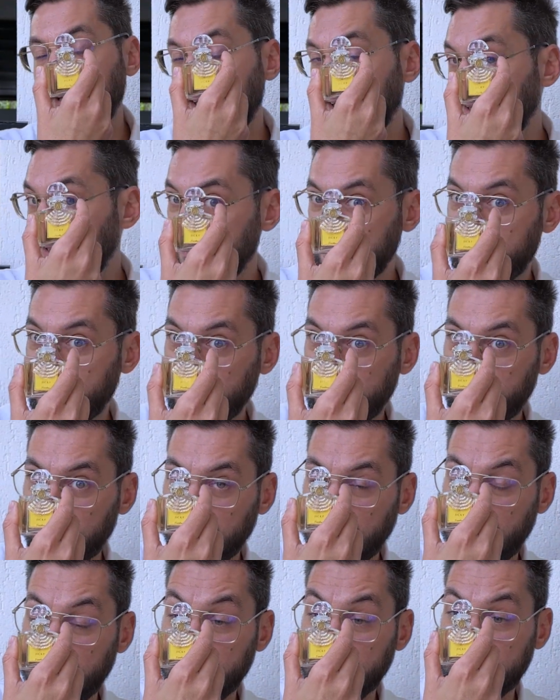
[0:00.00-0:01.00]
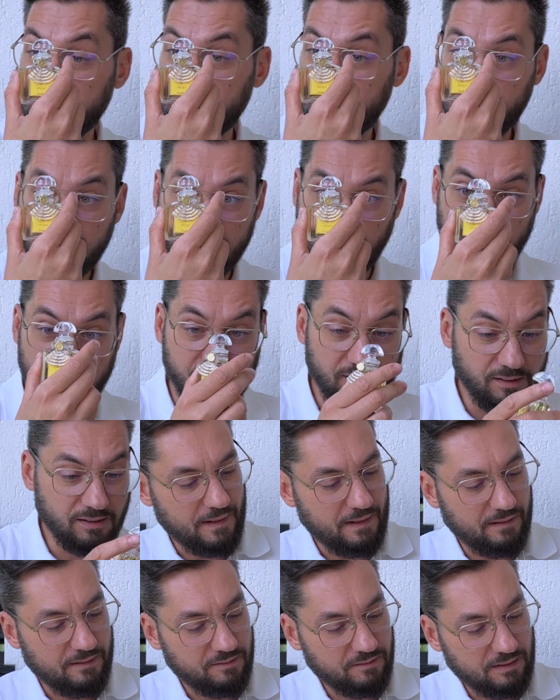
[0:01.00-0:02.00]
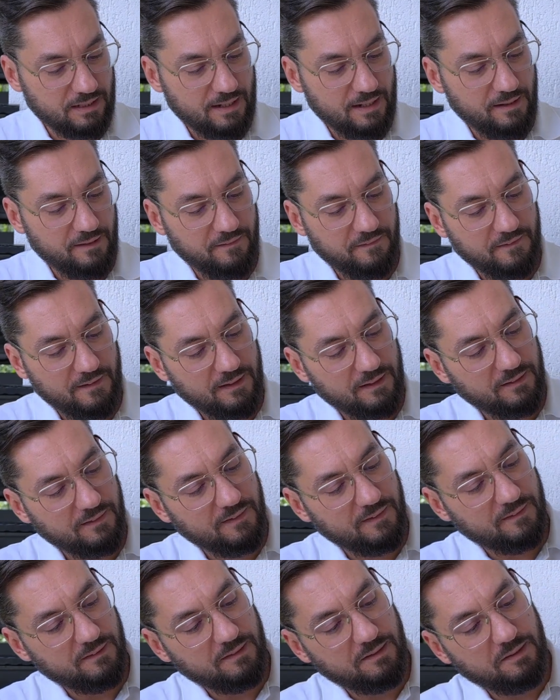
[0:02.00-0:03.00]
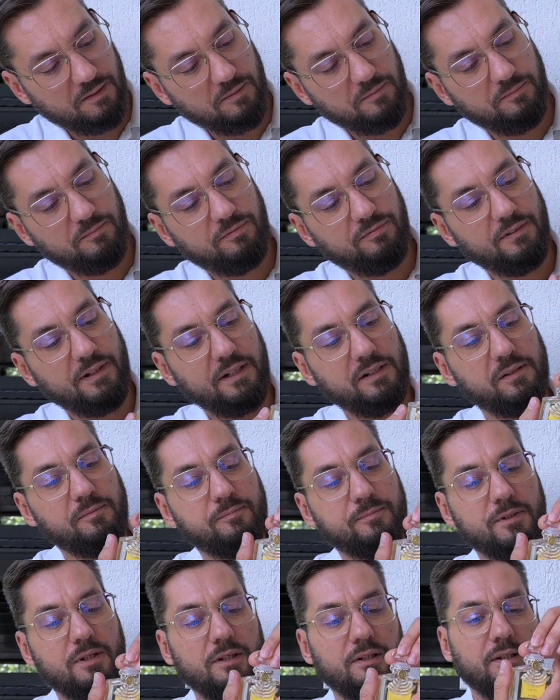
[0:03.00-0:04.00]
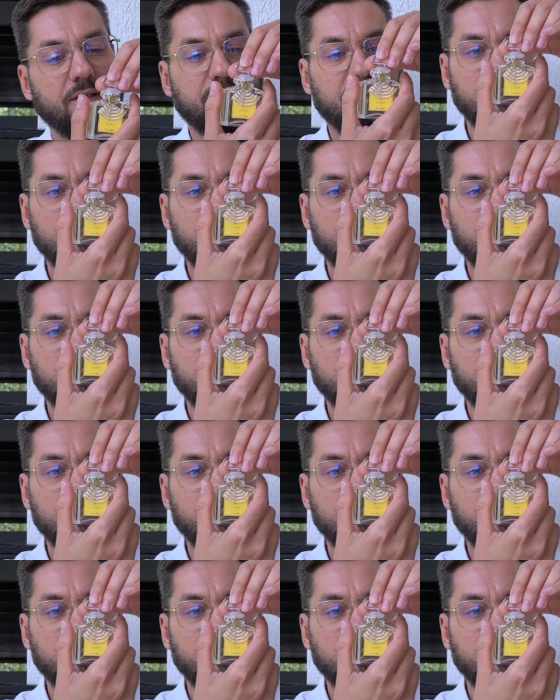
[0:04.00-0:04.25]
easy to unseal, and I think the final product